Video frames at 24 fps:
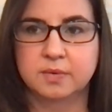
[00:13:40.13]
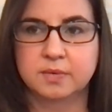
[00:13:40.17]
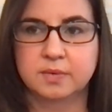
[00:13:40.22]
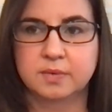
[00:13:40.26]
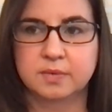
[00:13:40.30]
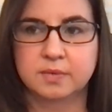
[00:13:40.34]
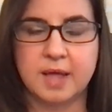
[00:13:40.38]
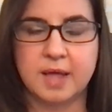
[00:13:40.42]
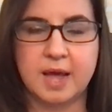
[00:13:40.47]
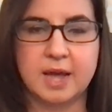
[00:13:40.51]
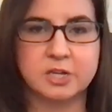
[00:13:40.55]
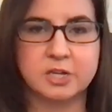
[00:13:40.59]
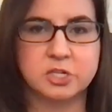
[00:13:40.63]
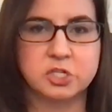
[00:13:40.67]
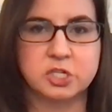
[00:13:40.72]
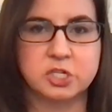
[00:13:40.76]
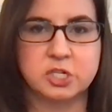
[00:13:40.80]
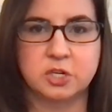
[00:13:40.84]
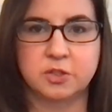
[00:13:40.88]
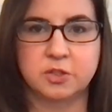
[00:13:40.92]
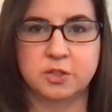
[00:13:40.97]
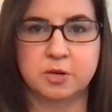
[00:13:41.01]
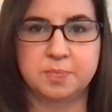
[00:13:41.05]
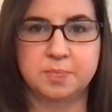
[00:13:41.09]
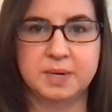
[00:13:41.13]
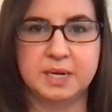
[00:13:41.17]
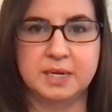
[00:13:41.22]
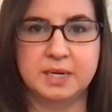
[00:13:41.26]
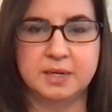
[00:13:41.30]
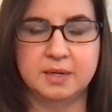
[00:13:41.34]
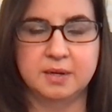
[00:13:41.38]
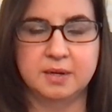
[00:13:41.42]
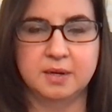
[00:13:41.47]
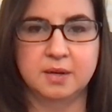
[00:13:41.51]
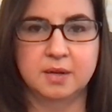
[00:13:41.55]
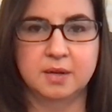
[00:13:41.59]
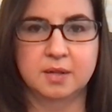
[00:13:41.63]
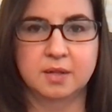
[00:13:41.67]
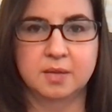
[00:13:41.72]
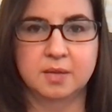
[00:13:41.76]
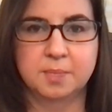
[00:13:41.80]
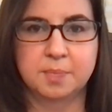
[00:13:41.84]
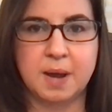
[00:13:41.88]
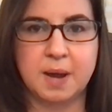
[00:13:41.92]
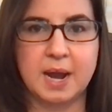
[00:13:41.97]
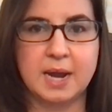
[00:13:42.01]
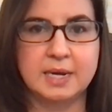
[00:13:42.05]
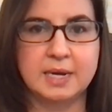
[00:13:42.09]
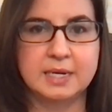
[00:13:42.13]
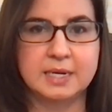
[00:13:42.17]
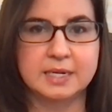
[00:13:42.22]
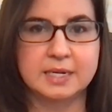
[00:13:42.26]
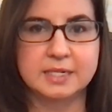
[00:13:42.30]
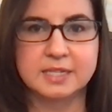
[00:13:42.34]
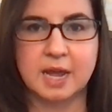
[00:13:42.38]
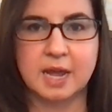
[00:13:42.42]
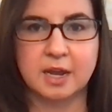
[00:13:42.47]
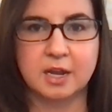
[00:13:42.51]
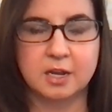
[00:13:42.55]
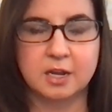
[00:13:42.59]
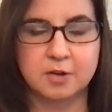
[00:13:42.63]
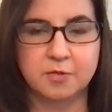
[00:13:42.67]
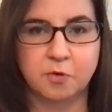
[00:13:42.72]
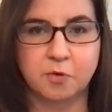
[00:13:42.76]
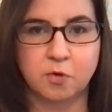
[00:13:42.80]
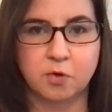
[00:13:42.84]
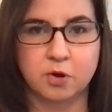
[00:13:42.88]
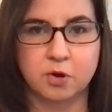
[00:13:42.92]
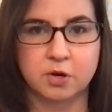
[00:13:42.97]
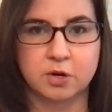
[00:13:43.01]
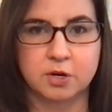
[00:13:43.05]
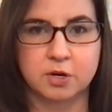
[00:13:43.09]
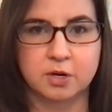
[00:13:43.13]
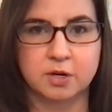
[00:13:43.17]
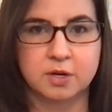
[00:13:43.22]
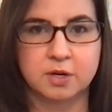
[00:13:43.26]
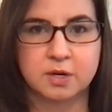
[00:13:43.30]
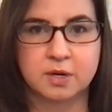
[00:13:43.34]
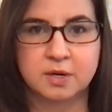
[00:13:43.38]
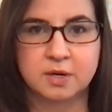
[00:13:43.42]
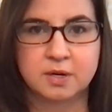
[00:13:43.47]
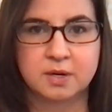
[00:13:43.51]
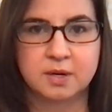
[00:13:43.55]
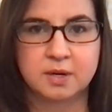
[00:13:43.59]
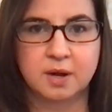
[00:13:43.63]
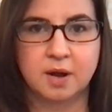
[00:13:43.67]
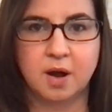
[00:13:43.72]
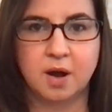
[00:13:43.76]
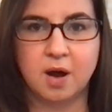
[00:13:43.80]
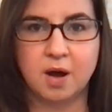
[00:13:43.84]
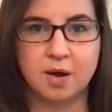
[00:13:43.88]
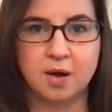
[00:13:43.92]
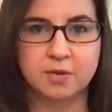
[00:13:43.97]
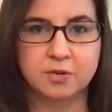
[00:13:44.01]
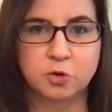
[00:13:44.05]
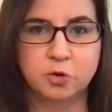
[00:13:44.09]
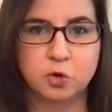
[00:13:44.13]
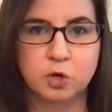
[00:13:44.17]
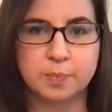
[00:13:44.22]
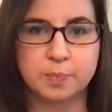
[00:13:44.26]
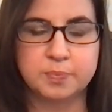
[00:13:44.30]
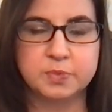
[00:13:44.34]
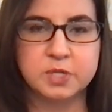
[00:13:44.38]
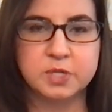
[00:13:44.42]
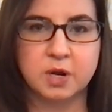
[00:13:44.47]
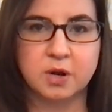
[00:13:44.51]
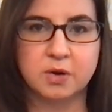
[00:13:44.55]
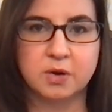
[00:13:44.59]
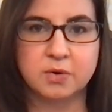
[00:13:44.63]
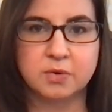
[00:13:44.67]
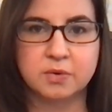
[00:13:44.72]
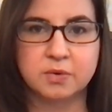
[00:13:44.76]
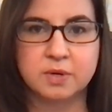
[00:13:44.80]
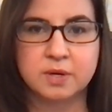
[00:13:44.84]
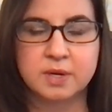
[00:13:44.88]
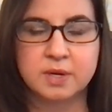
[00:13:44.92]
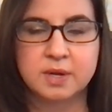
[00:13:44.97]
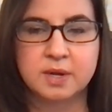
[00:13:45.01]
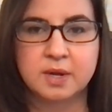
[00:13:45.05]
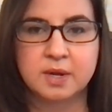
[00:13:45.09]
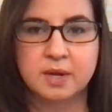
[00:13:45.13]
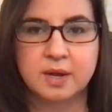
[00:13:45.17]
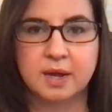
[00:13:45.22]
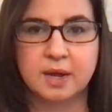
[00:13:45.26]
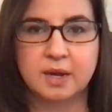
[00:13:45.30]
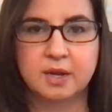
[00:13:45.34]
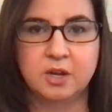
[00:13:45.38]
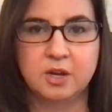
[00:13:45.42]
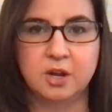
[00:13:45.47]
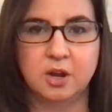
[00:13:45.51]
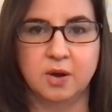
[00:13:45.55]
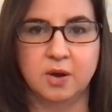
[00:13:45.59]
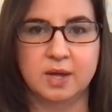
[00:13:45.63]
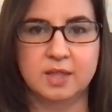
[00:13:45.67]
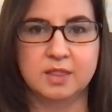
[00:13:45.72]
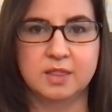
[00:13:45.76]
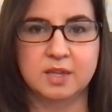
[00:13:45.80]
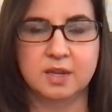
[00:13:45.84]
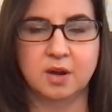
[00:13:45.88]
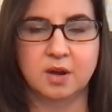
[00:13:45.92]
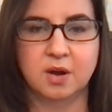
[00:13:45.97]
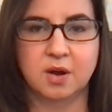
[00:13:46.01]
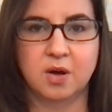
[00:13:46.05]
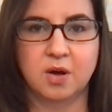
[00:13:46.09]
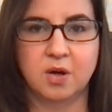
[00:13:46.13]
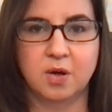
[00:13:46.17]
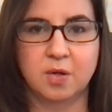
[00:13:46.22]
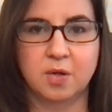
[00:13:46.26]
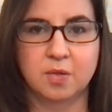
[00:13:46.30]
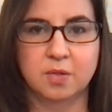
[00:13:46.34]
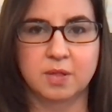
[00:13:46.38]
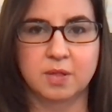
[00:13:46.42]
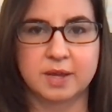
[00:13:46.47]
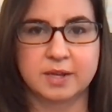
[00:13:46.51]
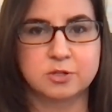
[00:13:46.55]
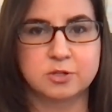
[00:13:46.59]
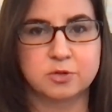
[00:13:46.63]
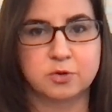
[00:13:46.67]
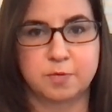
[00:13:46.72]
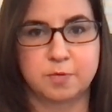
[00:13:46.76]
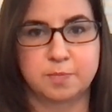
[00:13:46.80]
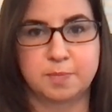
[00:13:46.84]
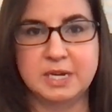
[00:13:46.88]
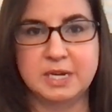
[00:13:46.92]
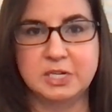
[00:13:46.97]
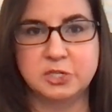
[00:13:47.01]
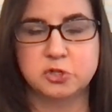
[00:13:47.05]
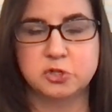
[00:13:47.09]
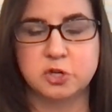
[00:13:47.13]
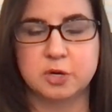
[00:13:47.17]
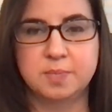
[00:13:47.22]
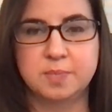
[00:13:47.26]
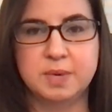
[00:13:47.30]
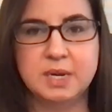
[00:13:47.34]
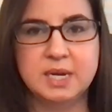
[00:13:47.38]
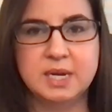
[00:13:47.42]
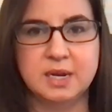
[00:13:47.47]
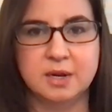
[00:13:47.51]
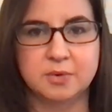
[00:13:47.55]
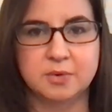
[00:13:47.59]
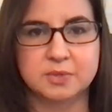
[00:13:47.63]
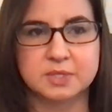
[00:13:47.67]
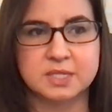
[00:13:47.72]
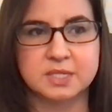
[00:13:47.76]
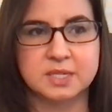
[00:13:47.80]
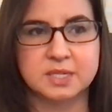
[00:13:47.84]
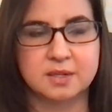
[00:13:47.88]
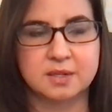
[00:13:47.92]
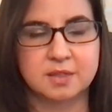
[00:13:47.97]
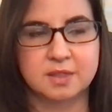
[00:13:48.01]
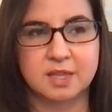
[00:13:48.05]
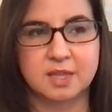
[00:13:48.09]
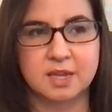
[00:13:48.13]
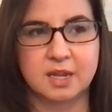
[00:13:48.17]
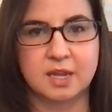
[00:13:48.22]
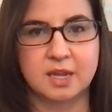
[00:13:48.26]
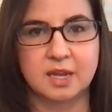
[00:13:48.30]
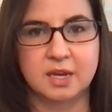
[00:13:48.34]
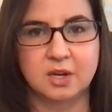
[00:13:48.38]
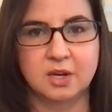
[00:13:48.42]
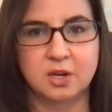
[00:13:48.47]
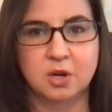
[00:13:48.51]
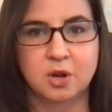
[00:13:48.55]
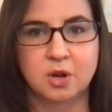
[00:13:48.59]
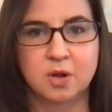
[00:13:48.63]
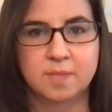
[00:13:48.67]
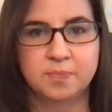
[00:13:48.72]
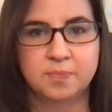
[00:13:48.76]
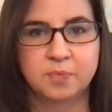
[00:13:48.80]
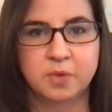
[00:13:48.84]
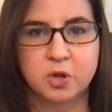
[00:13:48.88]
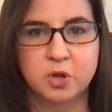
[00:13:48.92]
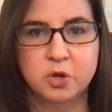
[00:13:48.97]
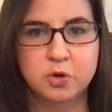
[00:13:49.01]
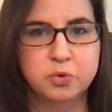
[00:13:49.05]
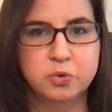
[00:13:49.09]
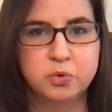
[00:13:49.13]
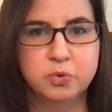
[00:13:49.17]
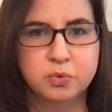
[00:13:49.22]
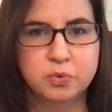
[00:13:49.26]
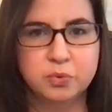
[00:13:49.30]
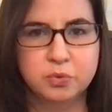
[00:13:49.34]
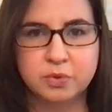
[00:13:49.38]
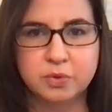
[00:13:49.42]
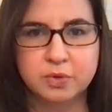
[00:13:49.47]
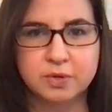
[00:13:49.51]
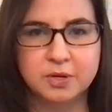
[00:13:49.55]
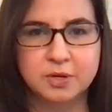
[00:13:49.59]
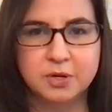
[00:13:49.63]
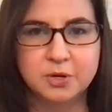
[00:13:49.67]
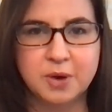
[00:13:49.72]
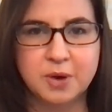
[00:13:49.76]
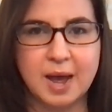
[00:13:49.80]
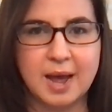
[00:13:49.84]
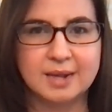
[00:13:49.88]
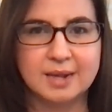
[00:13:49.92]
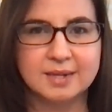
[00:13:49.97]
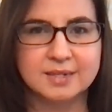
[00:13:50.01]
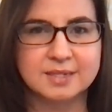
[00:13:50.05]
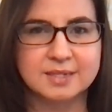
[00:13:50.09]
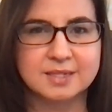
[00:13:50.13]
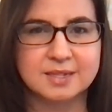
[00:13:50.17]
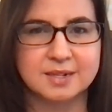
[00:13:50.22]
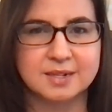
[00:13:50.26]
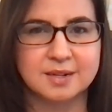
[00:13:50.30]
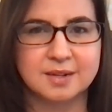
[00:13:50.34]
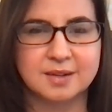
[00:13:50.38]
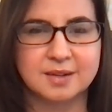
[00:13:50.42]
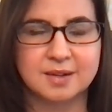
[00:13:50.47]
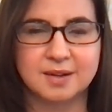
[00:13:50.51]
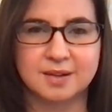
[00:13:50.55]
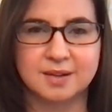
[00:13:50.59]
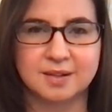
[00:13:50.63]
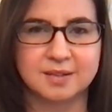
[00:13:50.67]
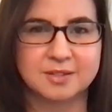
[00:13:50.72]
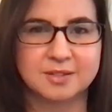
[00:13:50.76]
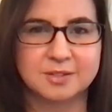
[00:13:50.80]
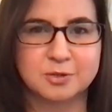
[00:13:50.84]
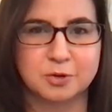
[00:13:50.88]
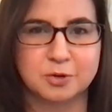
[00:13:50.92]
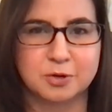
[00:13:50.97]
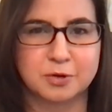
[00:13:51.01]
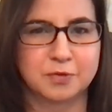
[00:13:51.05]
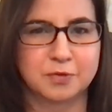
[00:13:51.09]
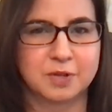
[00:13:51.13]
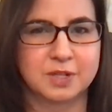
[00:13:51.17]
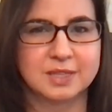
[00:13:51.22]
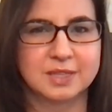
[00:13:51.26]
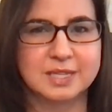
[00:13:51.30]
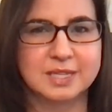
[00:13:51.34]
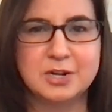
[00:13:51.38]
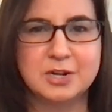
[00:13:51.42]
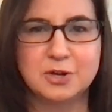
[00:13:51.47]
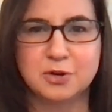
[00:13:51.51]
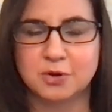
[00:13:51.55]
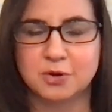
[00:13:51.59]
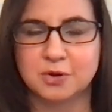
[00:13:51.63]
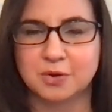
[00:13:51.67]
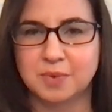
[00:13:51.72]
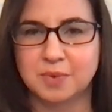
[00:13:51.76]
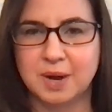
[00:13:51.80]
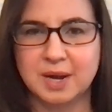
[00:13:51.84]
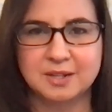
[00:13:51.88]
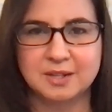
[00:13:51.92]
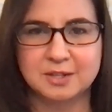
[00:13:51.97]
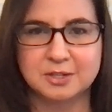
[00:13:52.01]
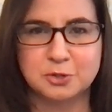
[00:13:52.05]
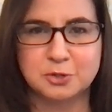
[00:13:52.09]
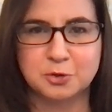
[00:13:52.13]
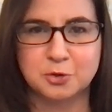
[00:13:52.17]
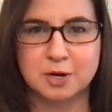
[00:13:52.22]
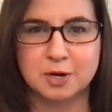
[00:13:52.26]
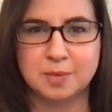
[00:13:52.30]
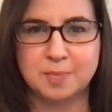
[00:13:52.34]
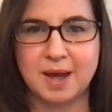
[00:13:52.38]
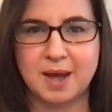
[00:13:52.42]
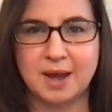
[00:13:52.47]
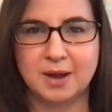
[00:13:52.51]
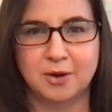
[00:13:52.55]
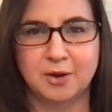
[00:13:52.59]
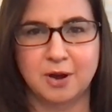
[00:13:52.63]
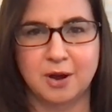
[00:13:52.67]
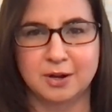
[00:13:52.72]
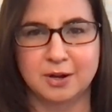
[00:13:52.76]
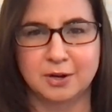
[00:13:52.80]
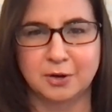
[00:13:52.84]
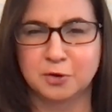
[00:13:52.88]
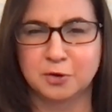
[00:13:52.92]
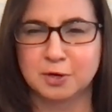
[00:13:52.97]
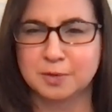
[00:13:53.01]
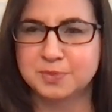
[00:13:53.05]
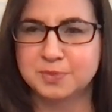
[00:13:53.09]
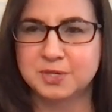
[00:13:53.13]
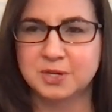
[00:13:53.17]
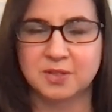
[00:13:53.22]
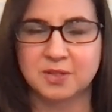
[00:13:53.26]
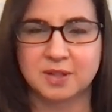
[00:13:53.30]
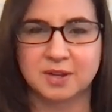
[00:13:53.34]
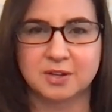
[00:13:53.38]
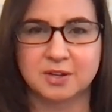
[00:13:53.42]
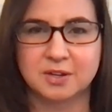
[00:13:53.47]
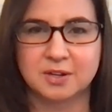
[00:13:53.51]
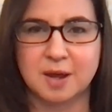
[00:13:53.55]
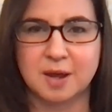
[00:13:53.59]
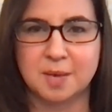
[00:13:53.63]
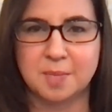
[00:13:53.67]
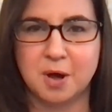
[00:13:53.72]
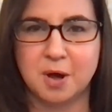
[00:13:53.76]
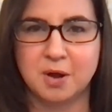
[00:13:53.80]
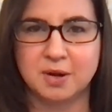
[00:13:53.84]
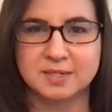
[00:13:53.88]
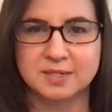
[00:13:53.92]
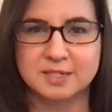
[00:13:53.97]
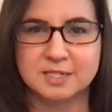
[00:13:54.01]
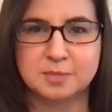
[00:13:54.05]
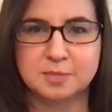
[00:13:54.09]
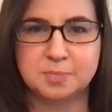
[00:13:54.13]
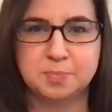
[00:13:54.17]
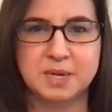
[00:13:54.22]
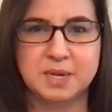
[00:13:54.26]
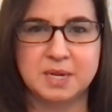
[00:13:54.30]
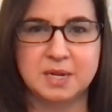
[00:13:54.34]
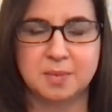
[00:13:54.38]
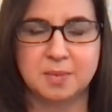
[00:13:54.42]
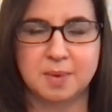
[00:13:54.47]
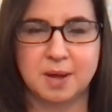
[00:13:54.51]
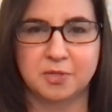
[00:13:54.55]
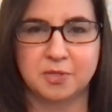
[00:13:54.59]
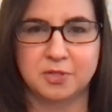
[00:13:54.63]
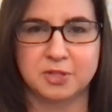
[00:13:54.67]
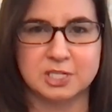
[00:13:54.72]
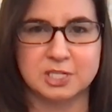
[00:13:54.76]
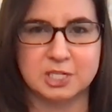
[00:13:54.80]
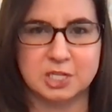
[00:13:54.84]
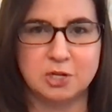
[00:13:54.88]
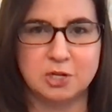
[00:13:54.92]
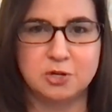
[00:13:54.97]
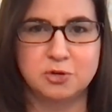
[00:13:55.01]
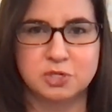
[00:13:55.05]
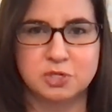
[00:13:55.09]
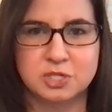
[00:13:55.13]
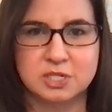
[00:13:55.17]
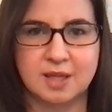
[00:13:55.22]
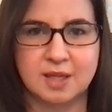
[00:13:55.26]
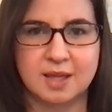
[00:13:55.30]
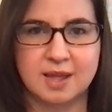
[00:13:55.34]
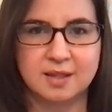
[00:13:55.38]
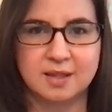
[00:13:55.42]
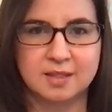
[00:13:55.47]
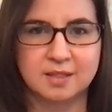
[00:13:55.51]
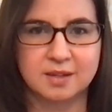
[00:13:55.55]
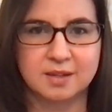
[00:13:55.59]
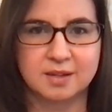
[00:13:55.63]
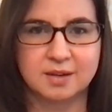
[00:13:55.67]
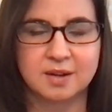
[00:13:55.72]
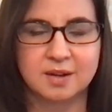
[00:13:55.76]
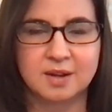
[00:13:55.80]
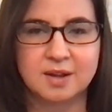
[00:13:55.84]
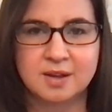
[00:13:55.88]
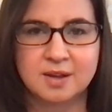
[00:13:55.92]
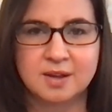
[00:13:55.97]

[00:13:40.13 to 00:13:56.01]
last year there being the Biden executive order on crypto, I think all like sort of mainstream media was thinking who has a sort of a legal or regulatory background in crypto that could come on and speak about this huge thing that,